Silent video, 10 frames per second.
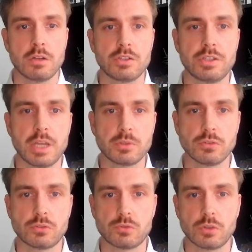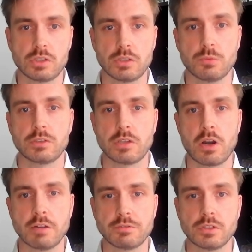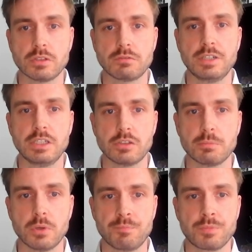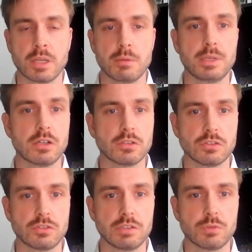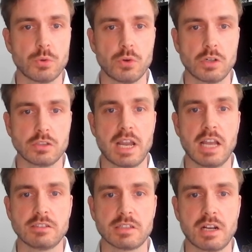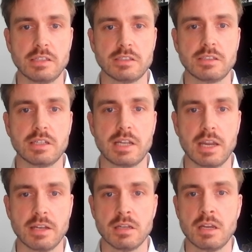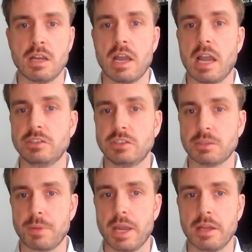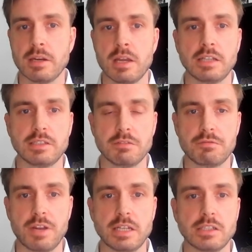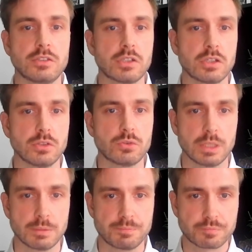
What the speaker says: The dam construction was however not feasible, because the civil wars escalated again and Japan had invaded the country.